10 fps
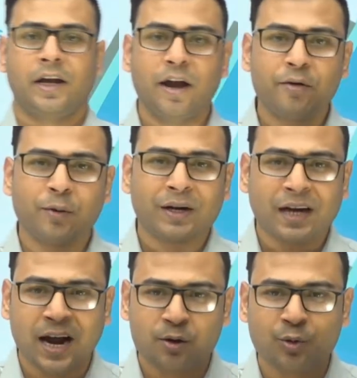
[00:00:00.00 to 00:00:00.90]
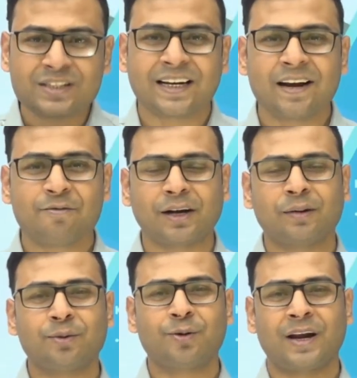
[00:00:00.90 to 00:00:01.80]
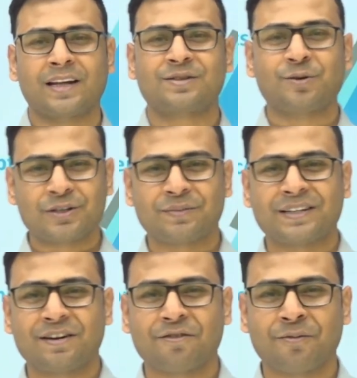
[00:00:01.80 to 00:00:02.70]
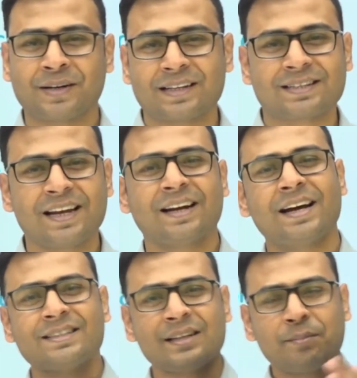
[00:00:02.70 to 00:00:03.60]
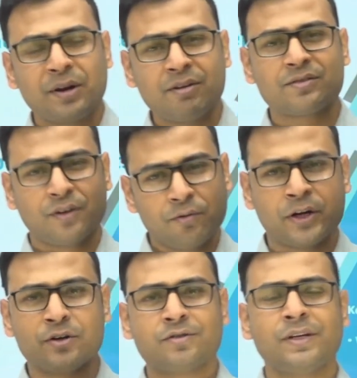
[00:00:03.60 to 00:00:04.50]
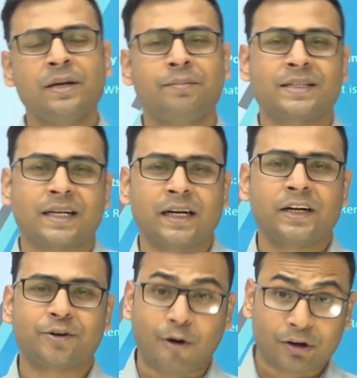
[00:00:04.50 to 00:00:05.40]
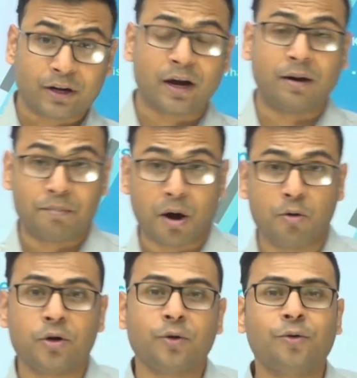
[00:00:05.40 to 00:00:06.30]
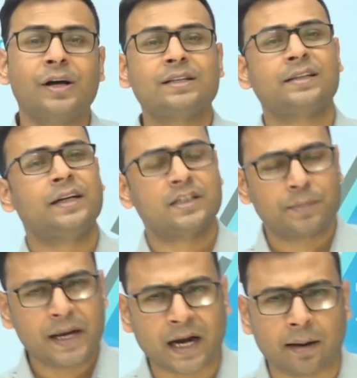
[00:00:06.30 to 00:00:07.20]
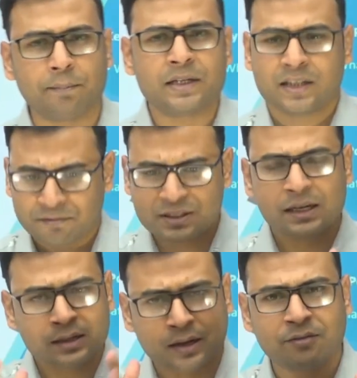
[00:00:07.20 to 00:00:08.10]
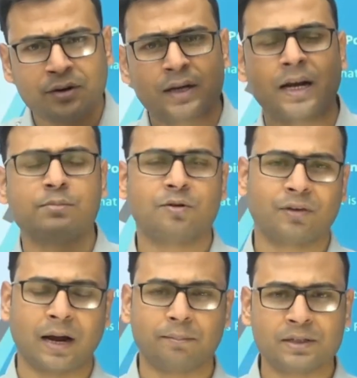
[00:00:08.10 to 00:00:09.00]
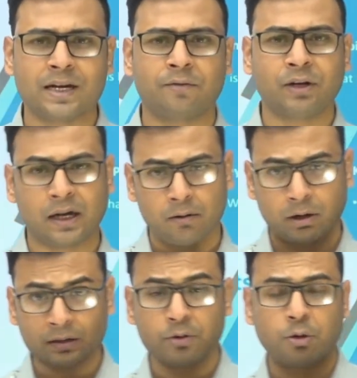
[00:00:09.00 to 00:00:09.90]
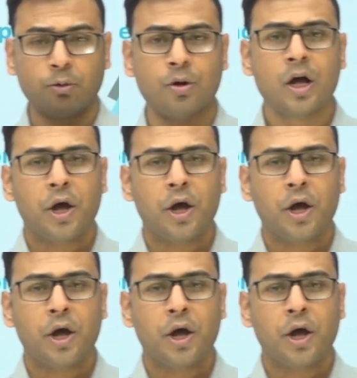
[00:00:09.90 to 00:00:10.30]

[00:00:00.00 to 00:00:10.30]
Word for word: Hey everyone and once again welcome to OLS course myself Umar Taskir. Guys in the previous few videos we basically talked about Google's display campaigns. I've seen the different types of campaigns that we can run through